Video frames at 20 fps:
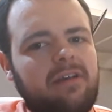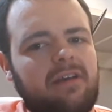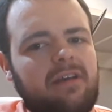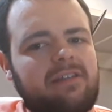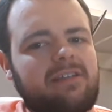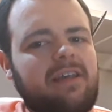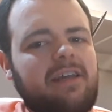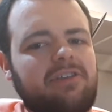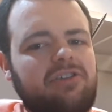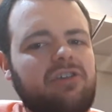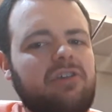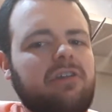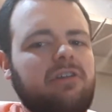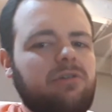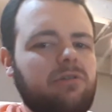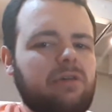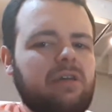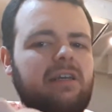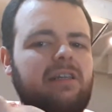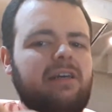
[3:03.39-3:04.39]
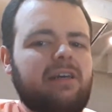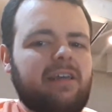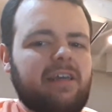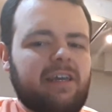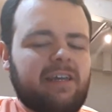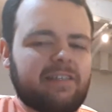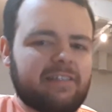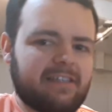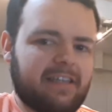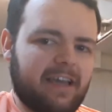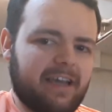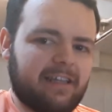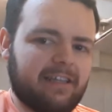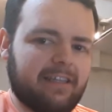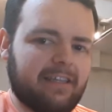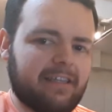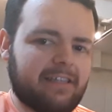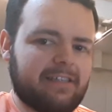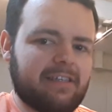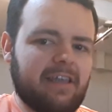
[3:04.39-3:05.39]
Essentially doing like
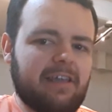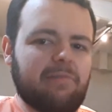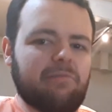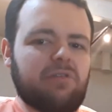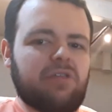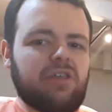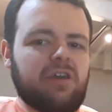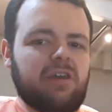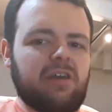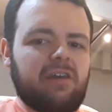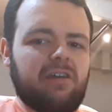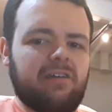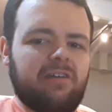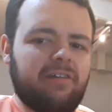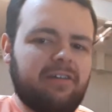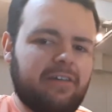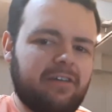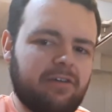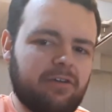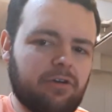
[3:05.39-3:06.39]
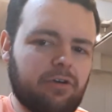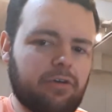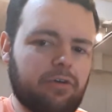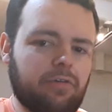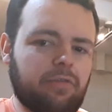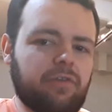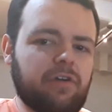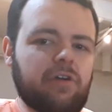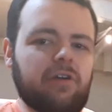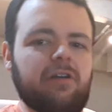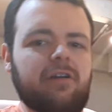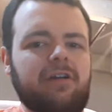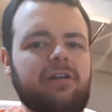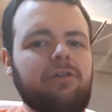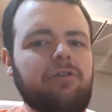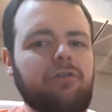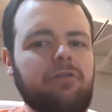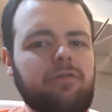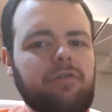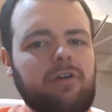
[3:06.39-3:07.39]
exactly the same thing over and
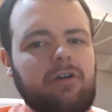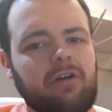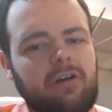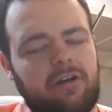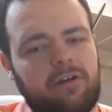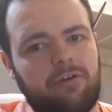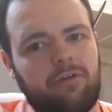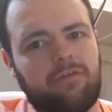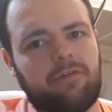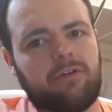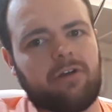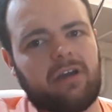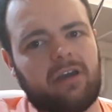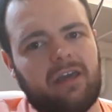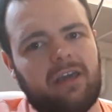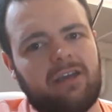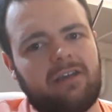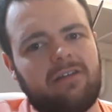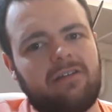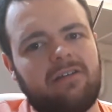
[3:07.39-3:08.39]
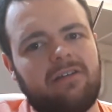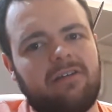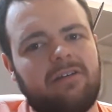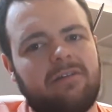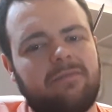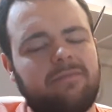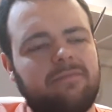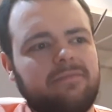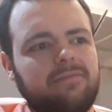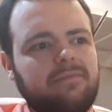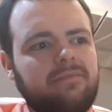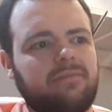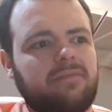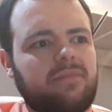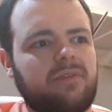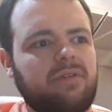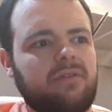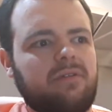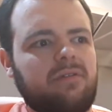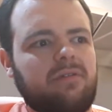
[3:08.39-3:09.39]
over and over again
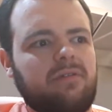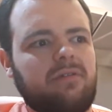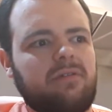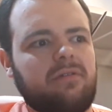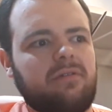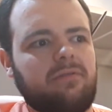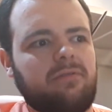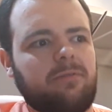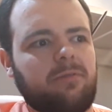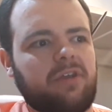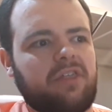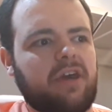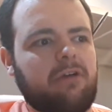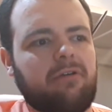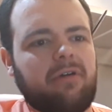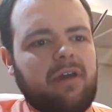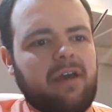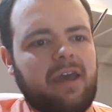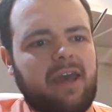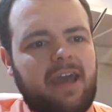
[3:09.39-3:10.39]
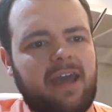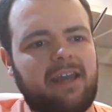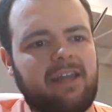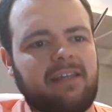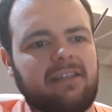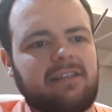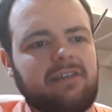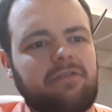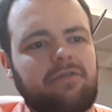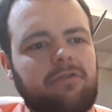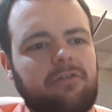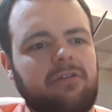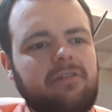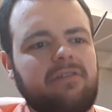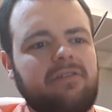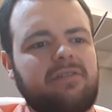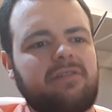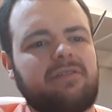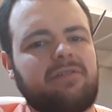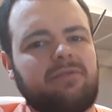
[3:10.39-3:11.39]
without any
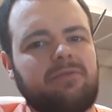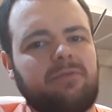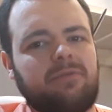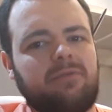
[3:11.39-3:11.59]
difference